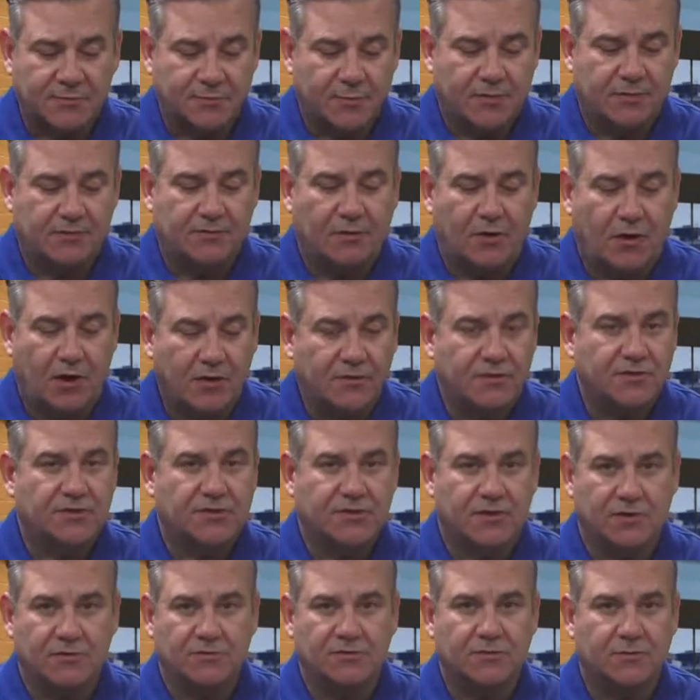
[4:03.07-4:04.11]
but all the
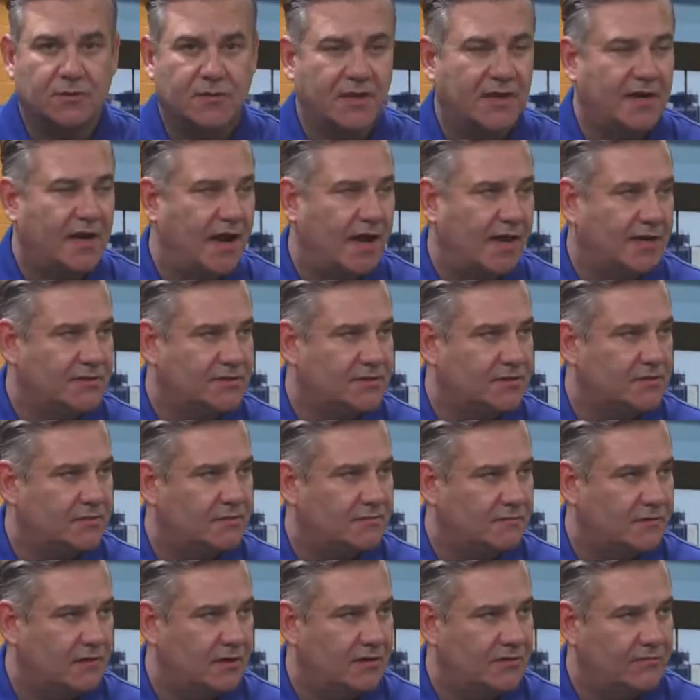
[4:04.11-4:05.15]
shows we had asked
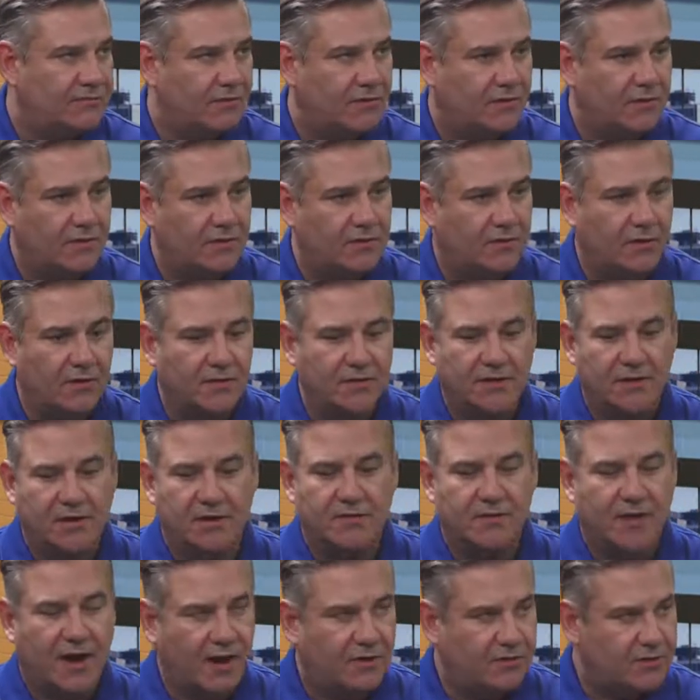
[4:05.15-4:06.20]
uh, for her, all the
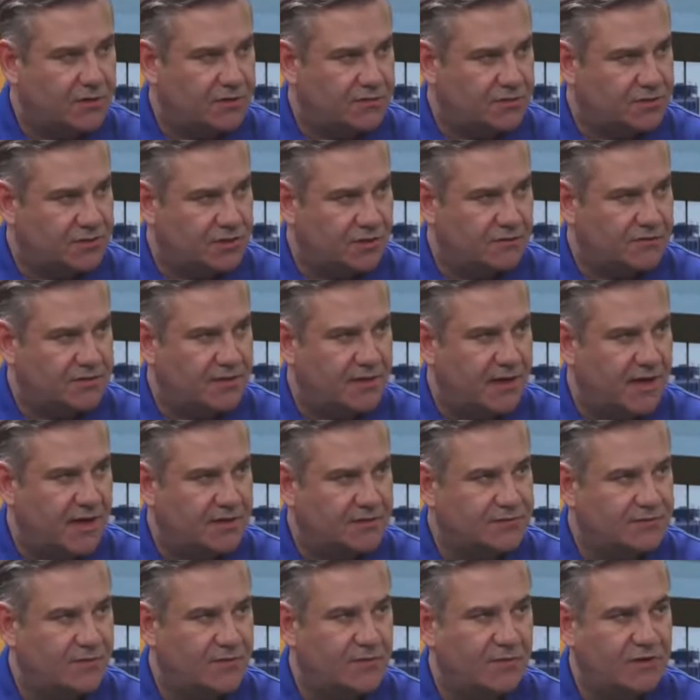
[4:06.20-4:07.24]
other O U Q shows had
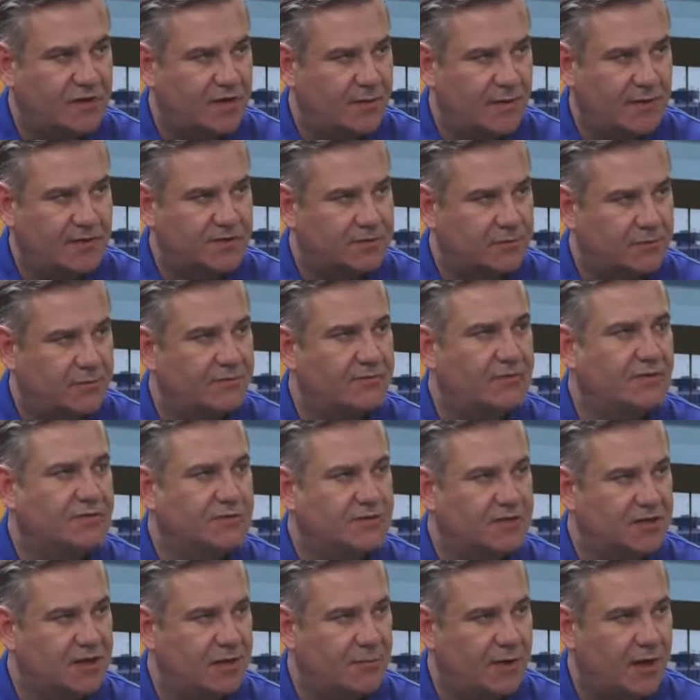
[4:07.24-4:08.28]
asked for her to come on. She
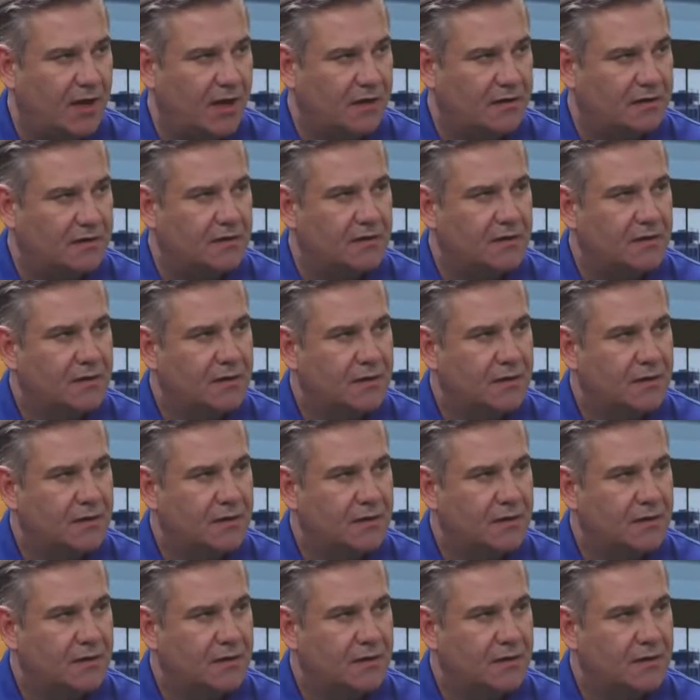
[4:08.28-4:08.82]
refused to come on.